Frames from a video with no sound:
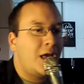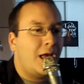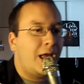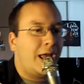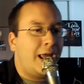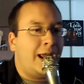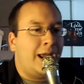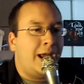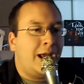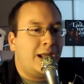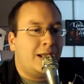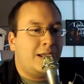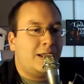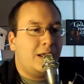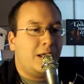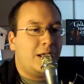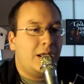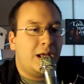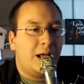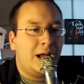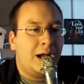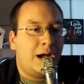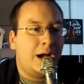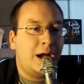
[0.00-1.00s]
And
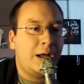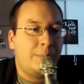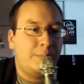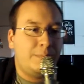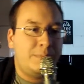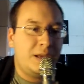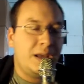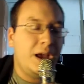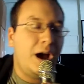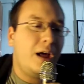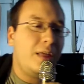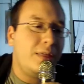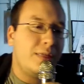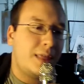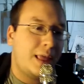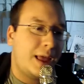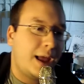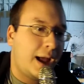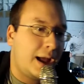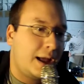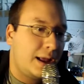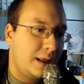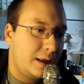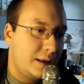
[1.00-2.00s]
uh, beyond
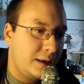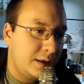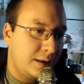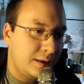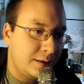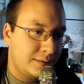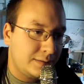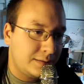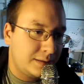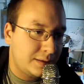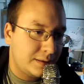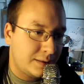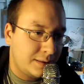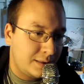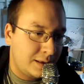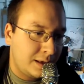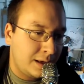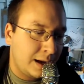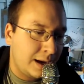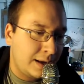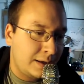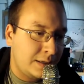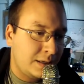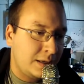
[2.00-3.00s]
that is
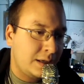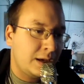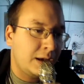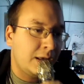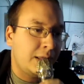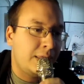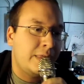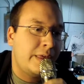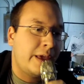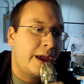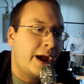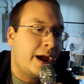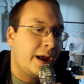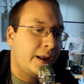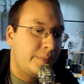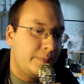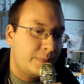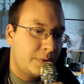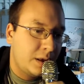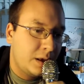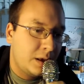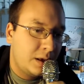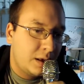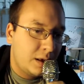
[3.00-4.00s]
the idea that
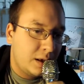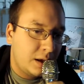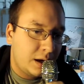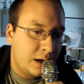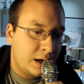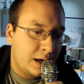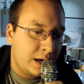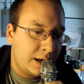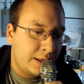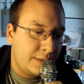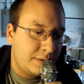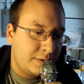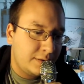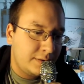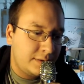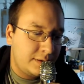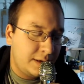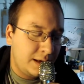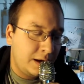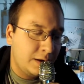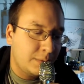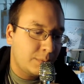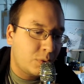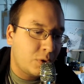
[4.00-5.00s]
uh, the
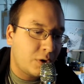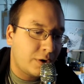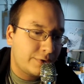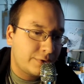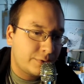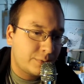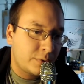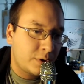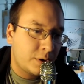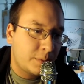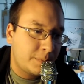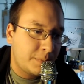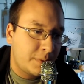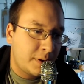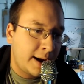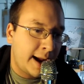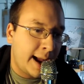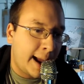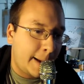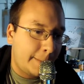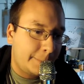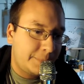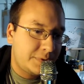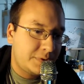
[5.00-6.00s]
xenomorphs were
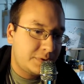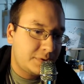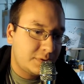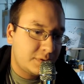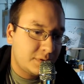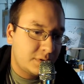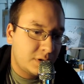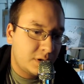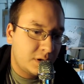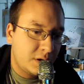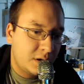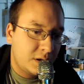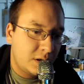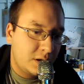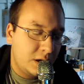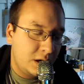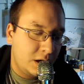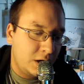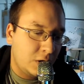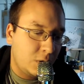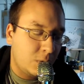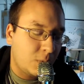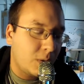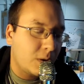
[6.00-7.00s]
perhaps,
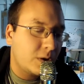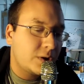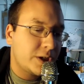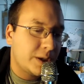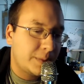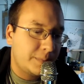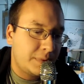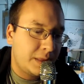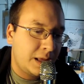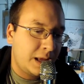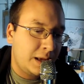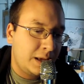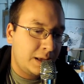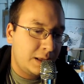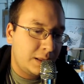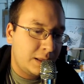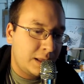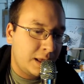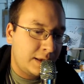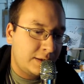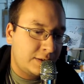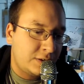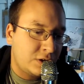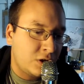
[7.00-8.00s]
you know, worshipped. They
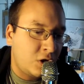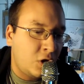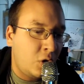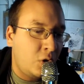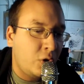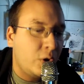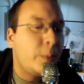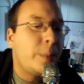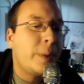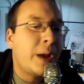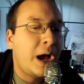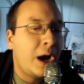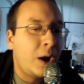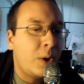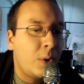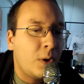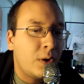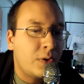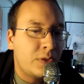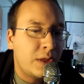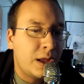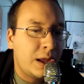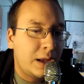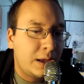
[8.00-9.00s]
they saw their
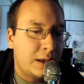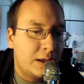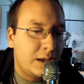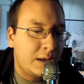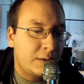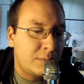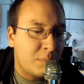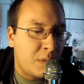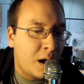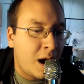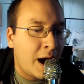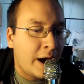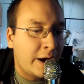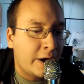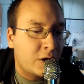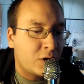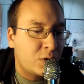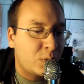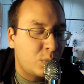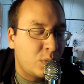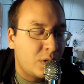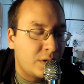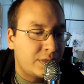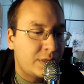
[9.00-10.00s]
power and they
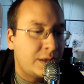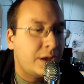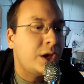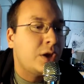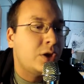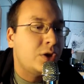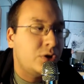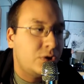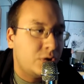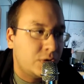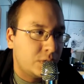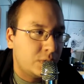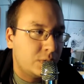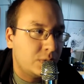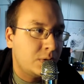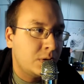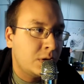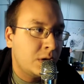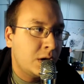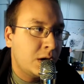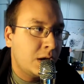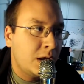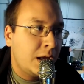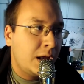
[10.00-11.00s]
admired what they could do,
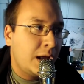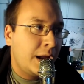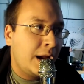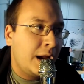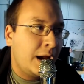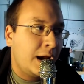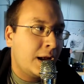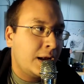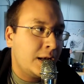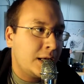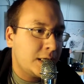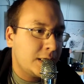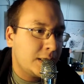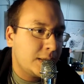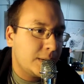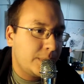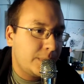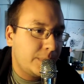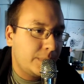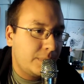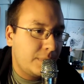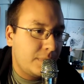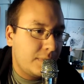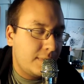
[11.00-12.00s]
and
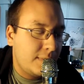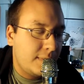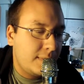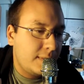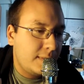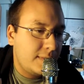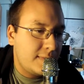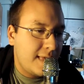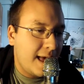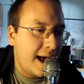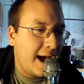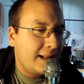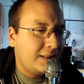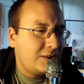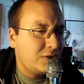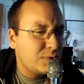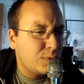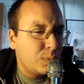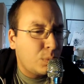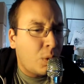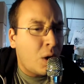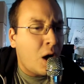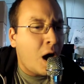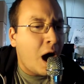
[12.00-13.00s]
that's
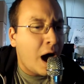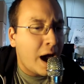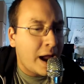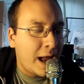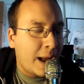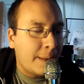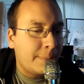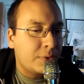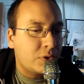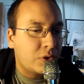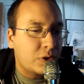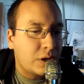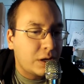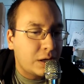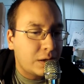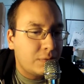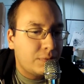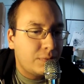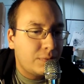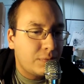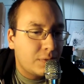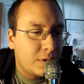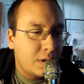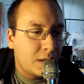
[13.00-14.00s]
why I
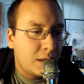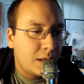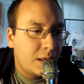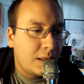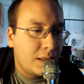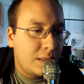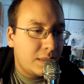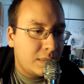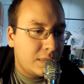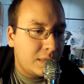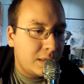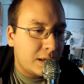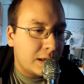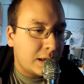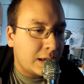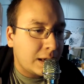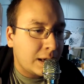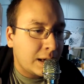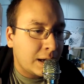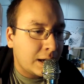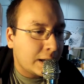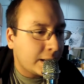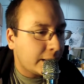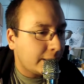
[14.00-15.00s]
believe
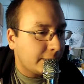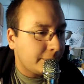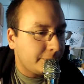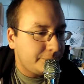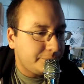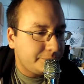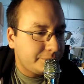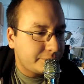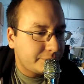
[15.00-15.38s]
the uh,